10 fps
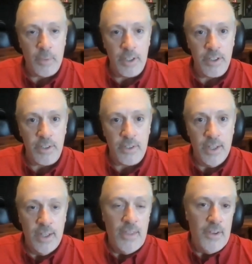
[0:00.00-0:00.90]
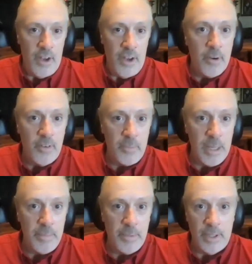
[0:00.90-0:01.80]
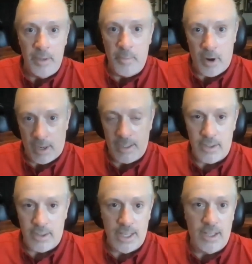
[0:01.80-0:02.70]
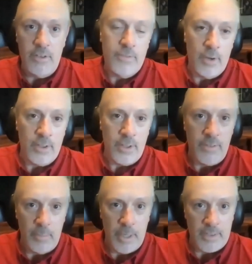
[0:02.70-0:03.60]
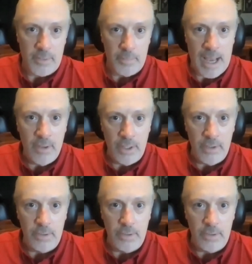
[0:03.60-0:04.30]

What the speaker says: which is the number of people in the market that think of you first and feel best about you